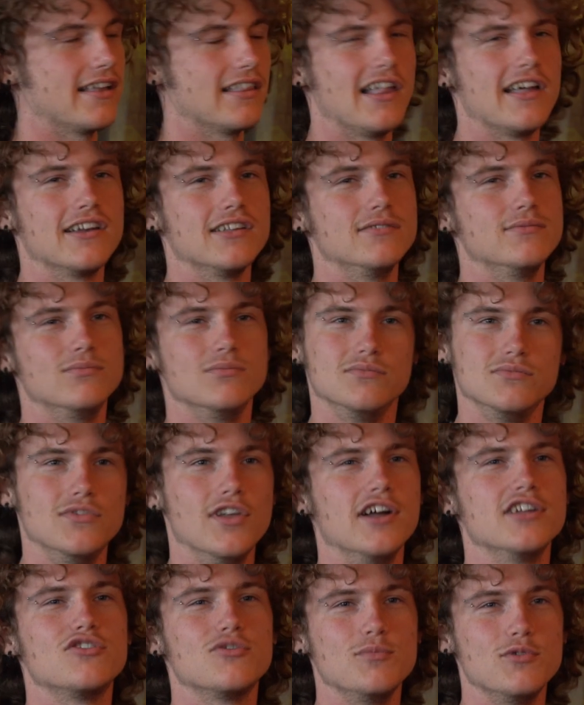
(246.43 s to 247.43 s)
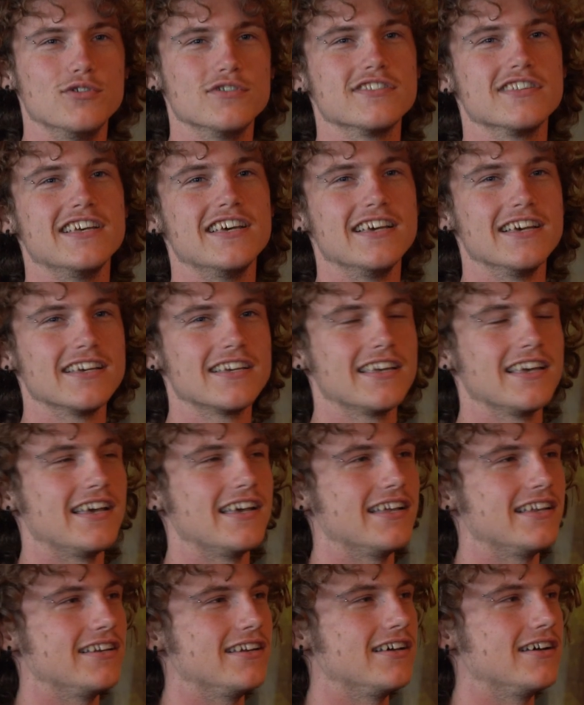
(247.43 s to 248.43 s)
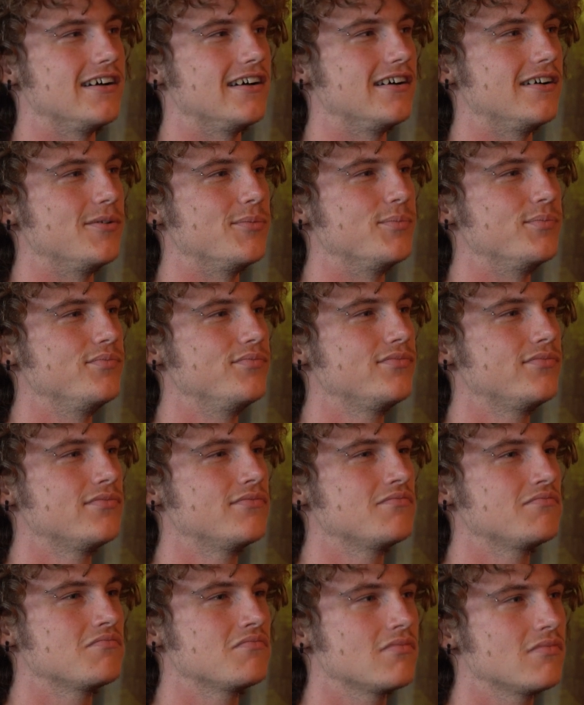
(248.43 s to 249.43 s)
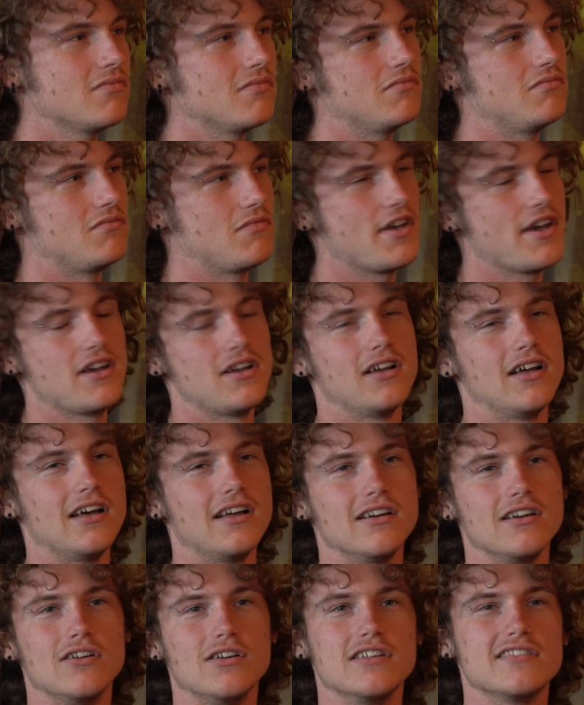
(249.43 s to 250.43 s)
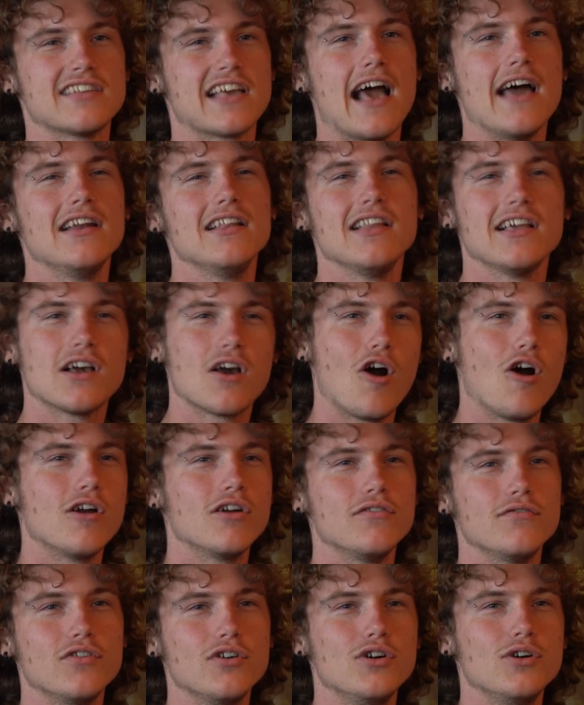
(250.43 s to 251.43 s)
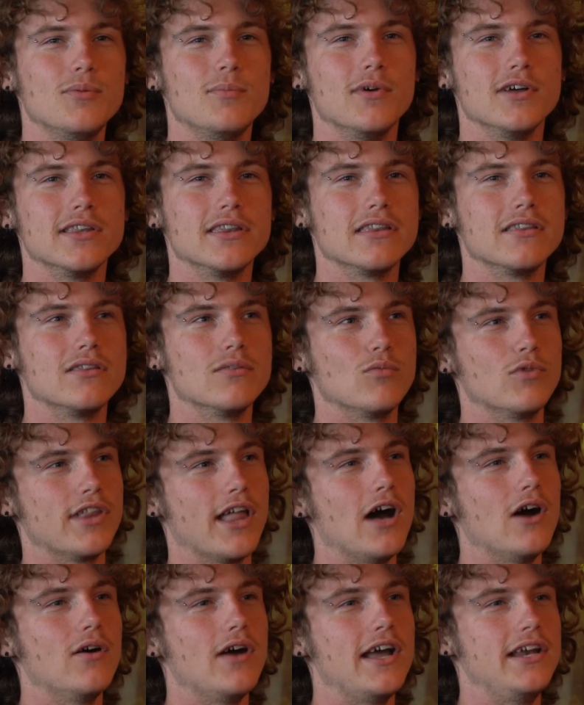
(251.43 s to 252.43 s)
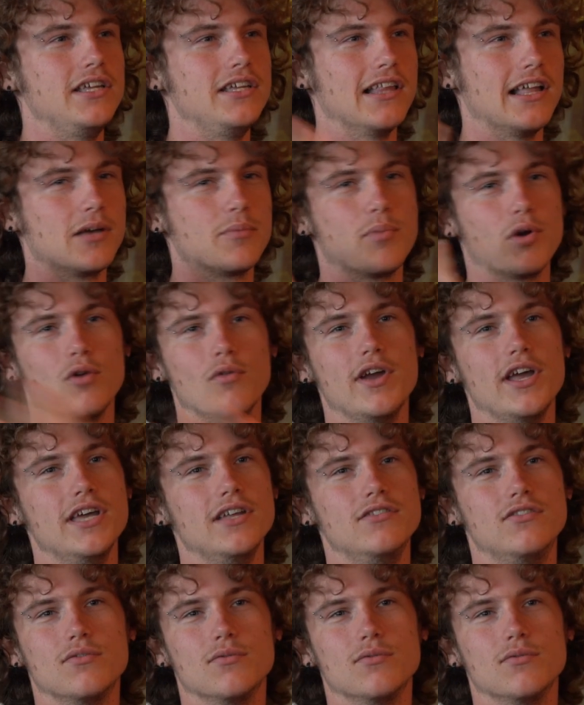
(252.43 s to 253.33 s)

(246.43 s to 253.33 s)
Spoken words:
a lot of Dutch music, and yeah, I don't know, it's kind of like carnival but without any like parades